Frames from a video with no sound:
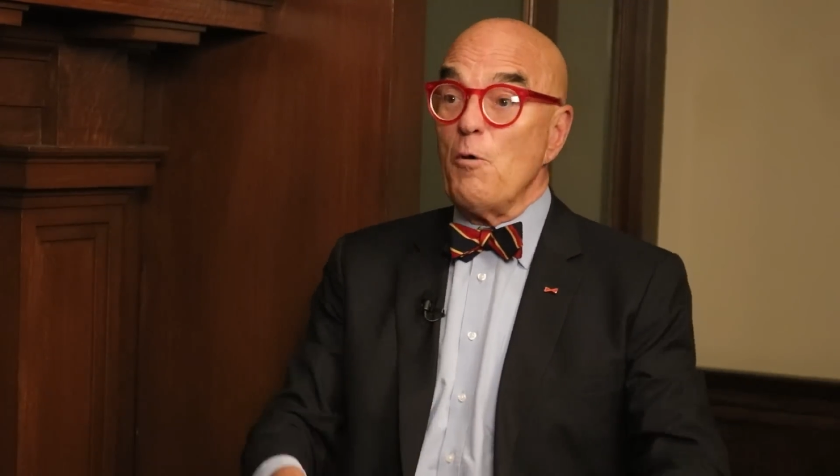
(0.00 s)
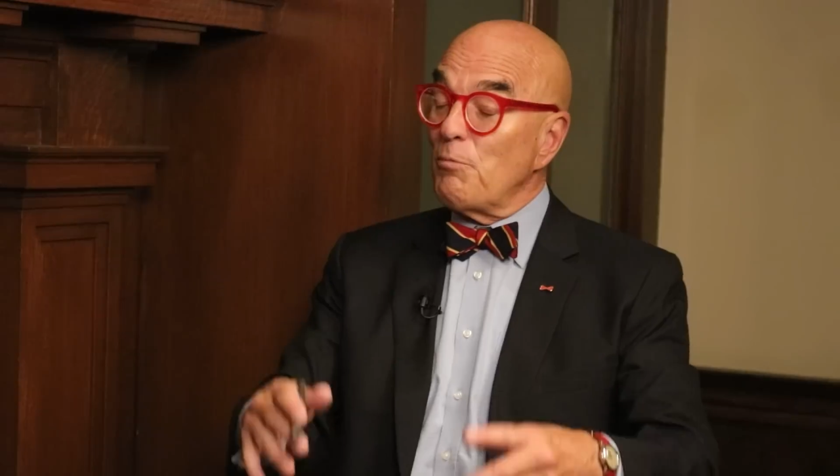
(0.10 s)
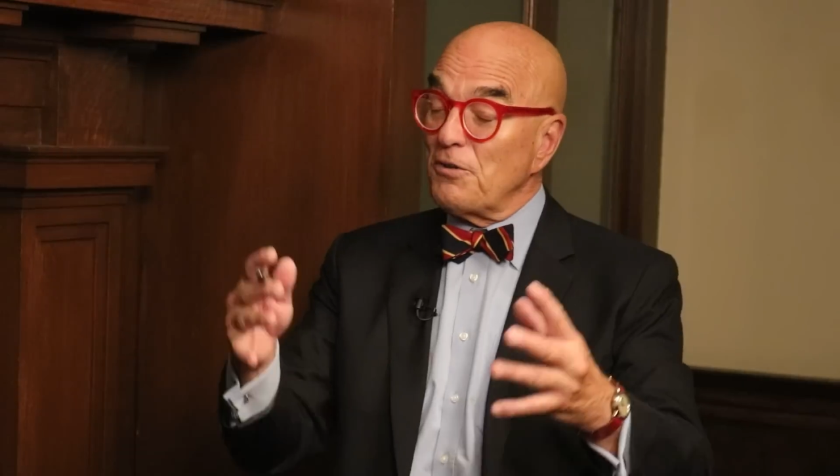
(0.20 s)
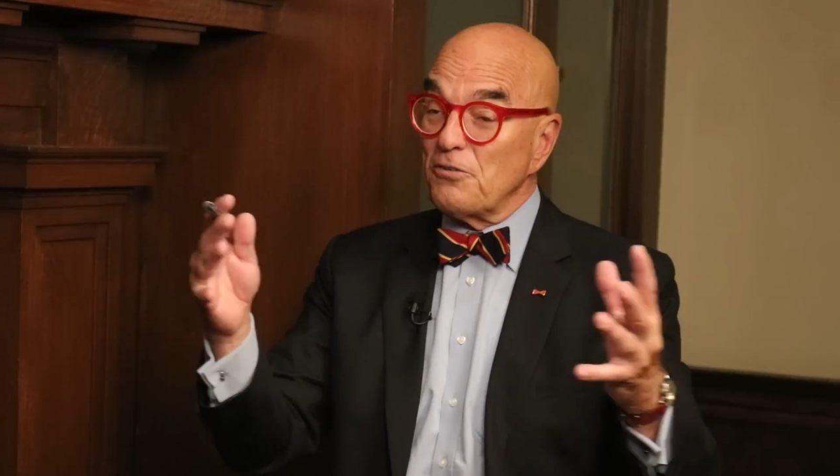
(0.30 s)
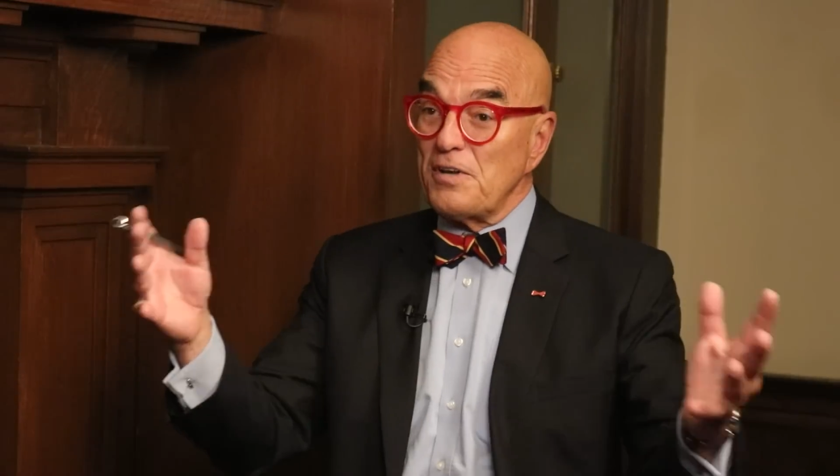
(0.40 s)

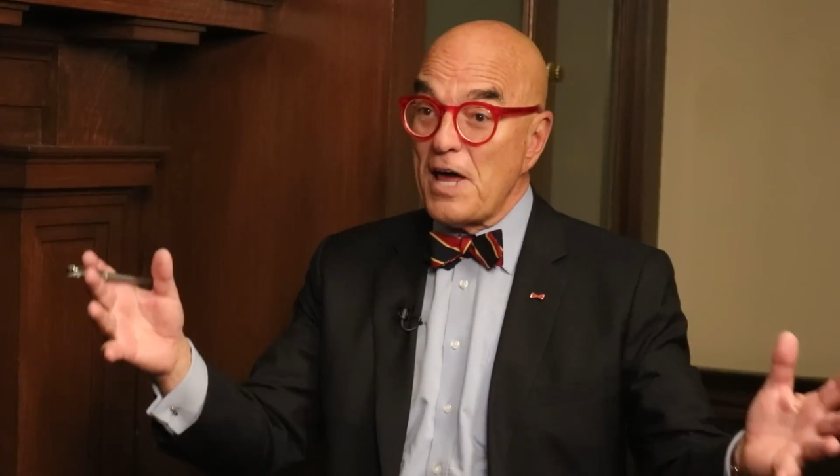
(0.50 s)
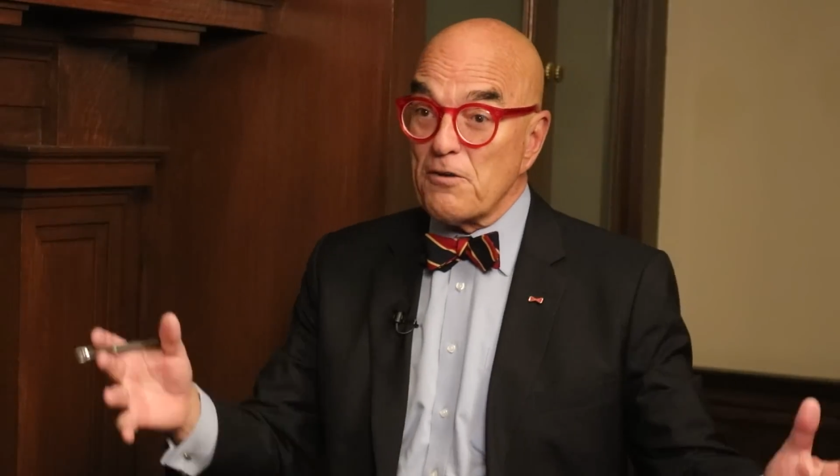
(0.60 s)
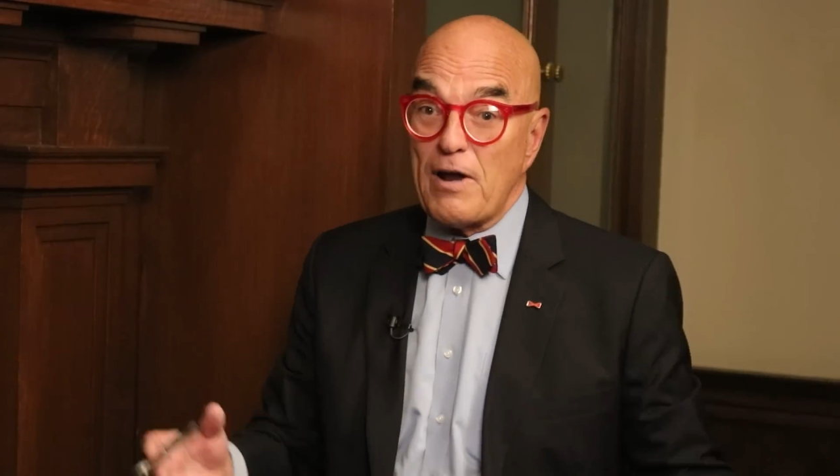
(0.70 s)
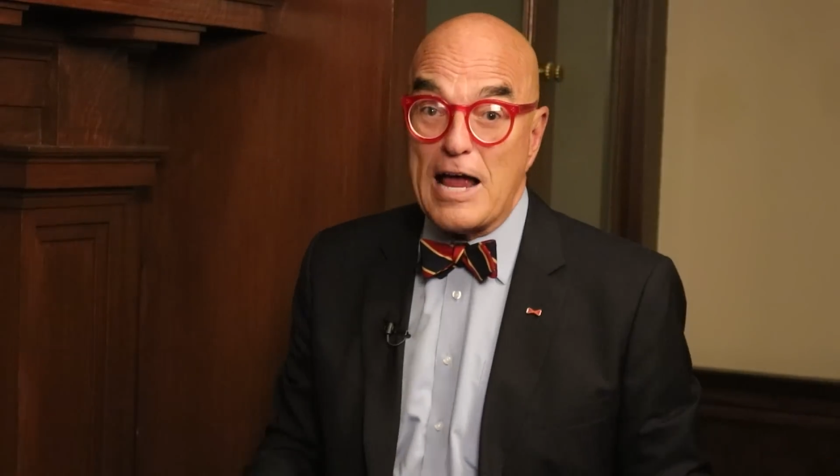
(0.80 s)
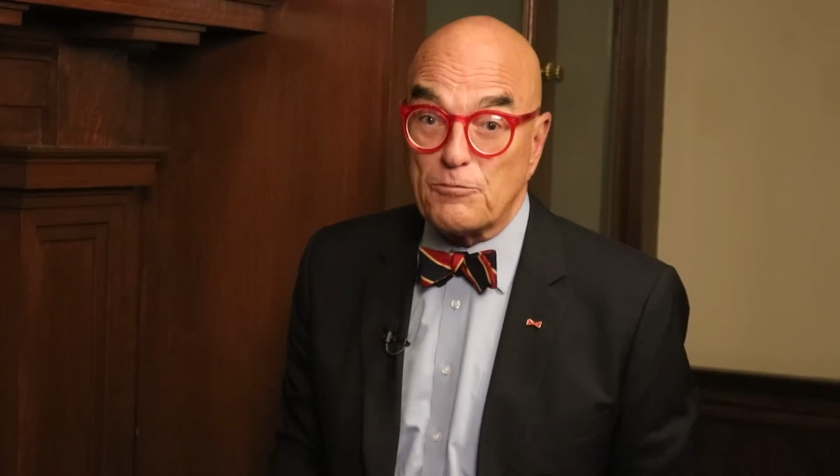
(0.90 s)
But there's
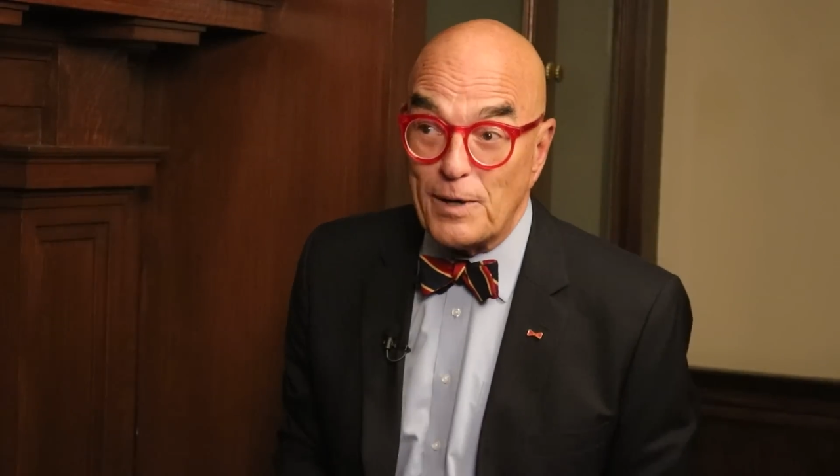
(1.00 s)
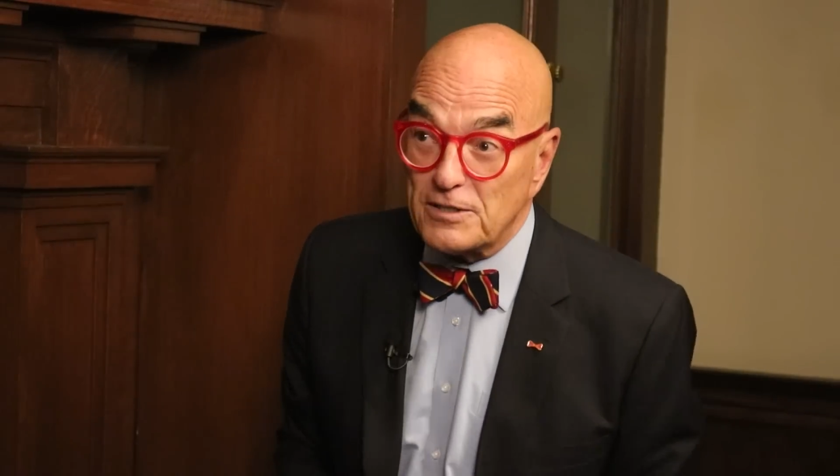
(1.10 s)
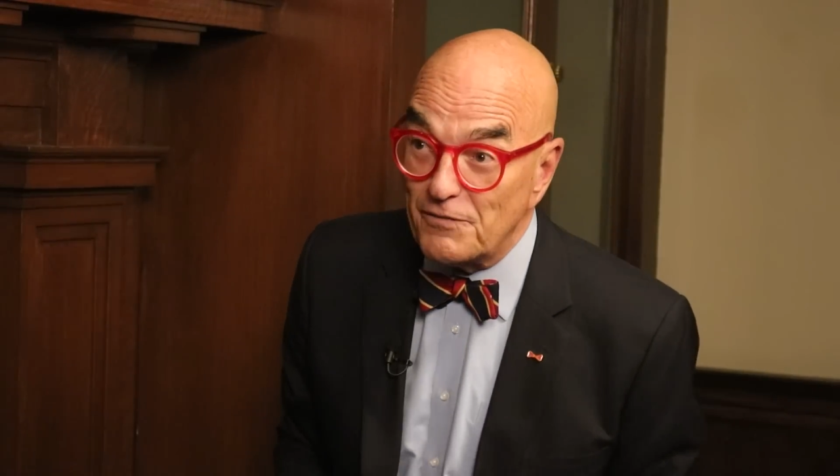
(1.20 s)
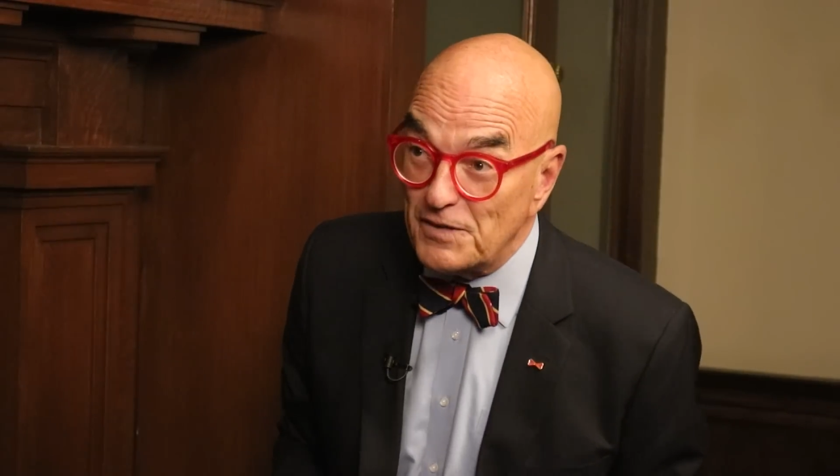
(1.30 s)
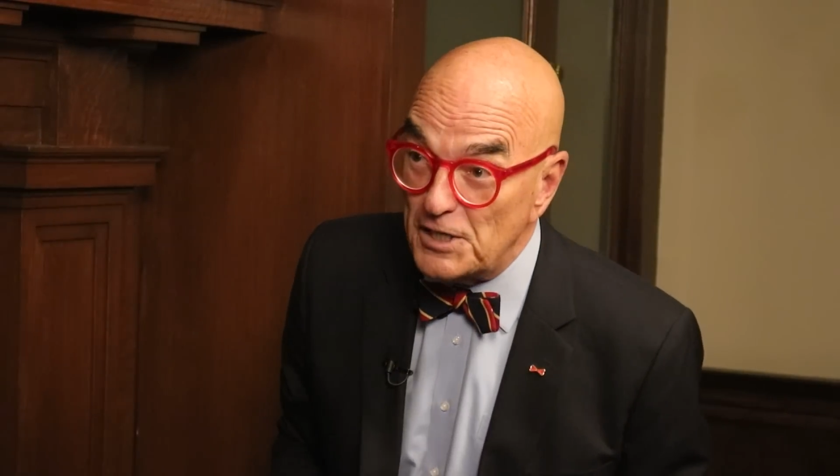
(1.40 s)
another
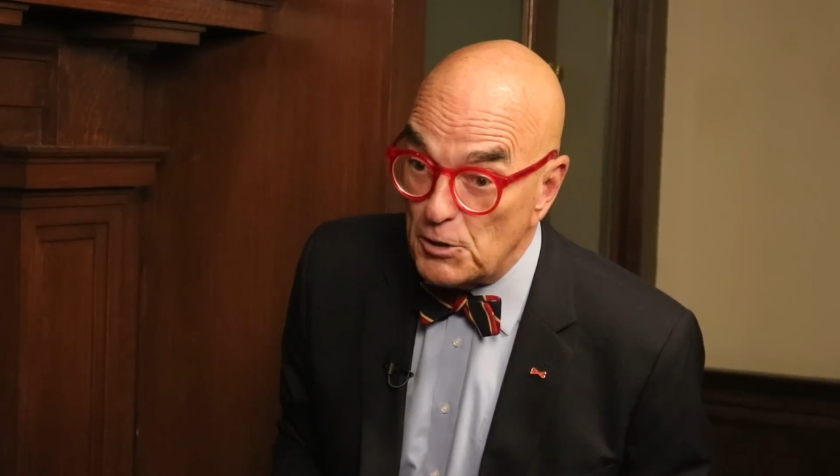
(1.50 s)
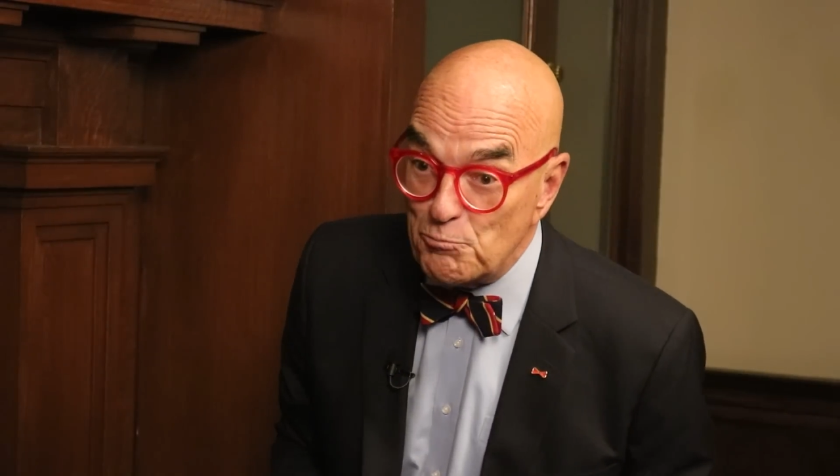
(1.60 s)
aspect of the